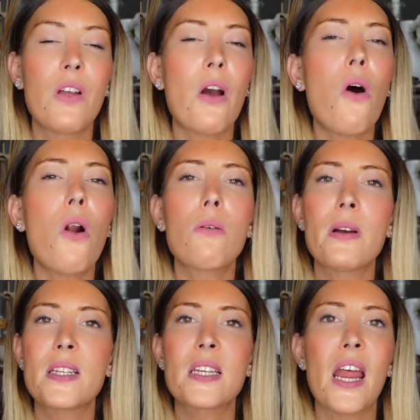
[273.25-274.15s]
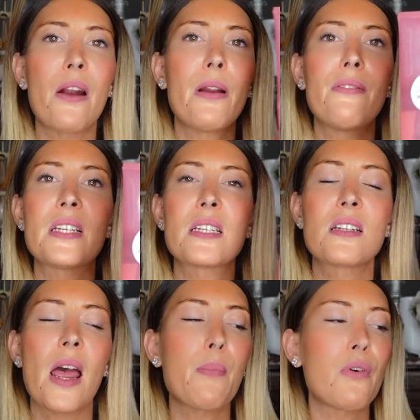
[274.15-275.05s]
They always carry this
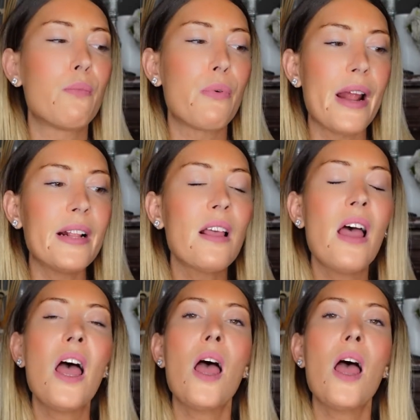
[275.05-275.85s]
type of brand.